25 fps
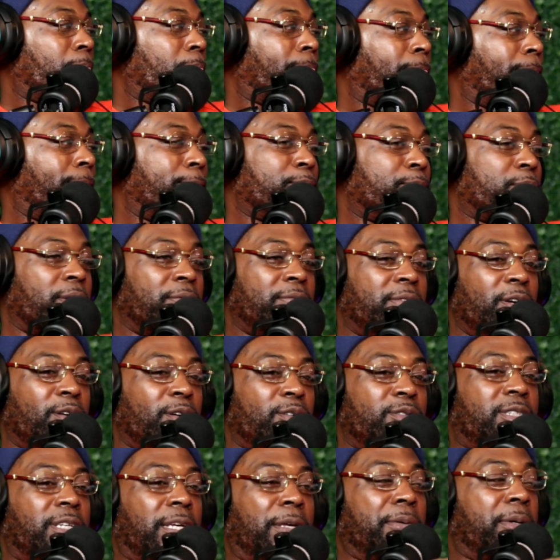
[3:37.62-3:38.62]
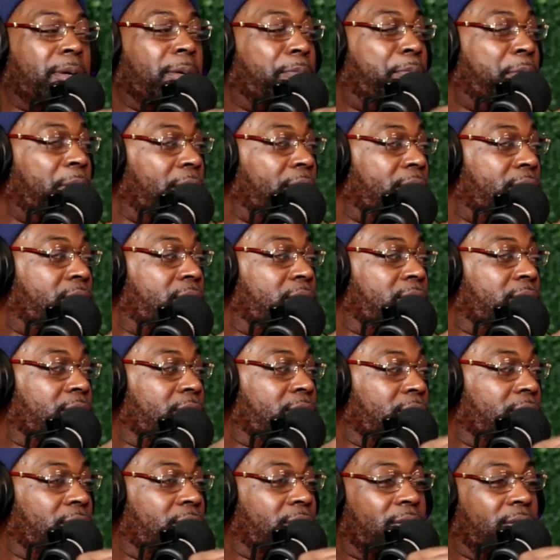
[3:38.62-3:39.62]
If your team can pitch,
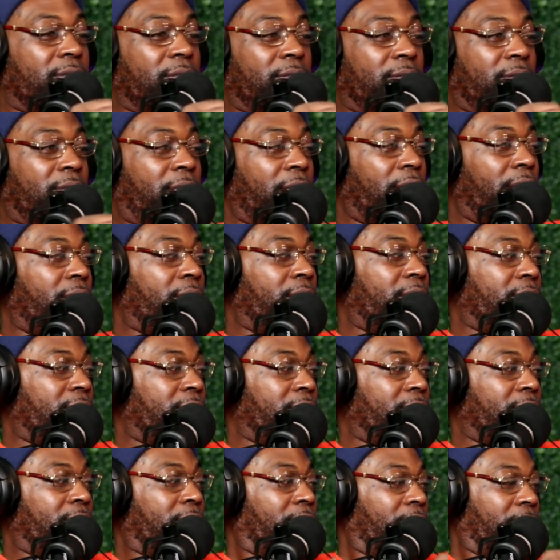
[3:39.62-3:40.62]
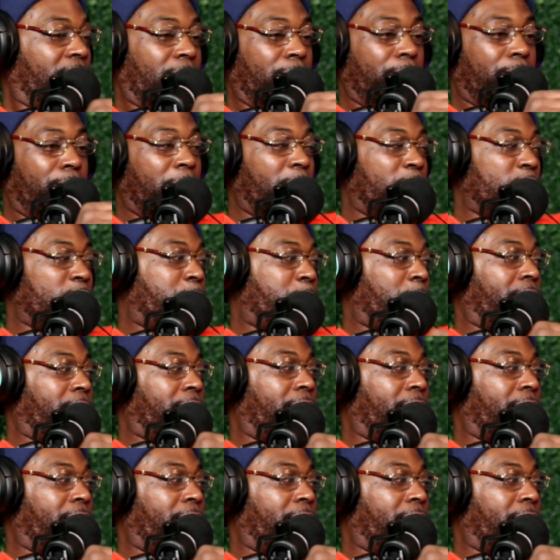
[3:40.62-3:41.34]
kick, bounce pass,